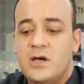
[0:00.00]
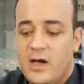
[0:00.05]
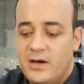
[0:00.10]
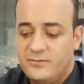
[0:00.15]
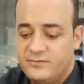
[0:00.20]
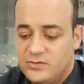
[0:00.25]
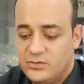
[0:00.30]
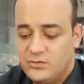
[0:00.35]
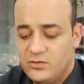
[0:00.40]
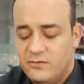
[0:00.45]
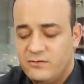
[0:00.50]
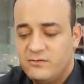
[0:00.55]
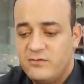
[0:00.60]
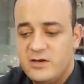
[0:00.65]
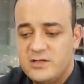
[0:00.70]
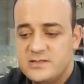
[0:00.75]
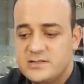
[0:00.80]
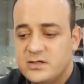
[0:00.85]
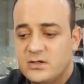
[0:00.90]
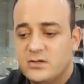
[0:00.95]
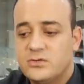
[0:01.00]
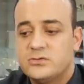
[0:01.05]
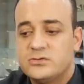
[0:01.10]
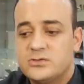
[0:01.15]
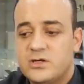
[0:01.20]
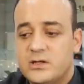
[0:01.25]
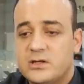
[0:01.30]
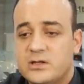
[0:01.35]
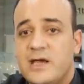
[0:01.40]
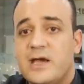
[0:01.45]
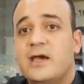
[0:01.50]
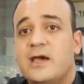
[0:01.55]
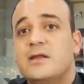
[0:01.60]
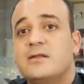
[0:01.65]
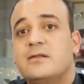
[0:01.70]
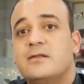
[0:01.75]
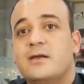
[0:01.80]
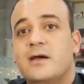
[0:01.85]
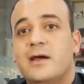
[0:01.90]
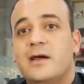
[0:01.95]
After we finish the contract, I
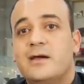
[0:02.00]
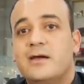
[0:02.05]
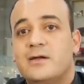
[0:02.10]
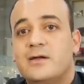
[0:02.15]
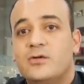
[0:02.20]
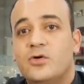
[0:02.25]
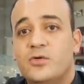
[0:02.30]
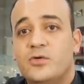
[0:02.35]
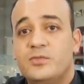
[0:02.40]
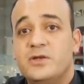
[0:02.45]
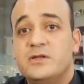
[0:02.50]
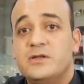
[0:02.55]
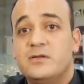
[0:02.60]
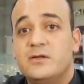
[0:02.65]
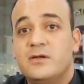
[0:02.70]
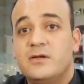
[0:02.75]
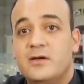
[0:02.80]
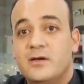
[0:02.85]
can I can open